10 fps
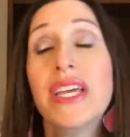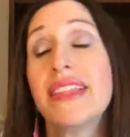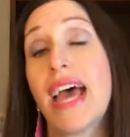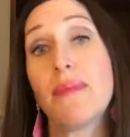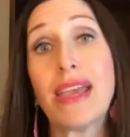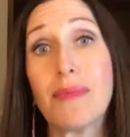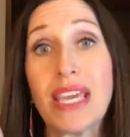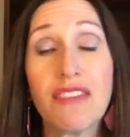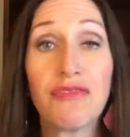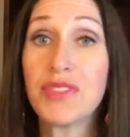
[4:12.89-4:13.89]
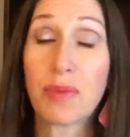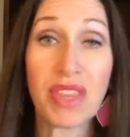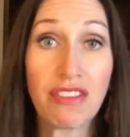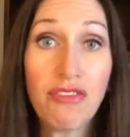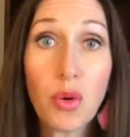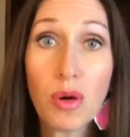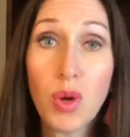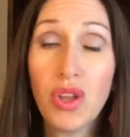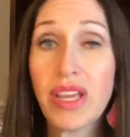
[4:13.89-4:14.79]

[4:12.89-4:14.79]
That may be something formal.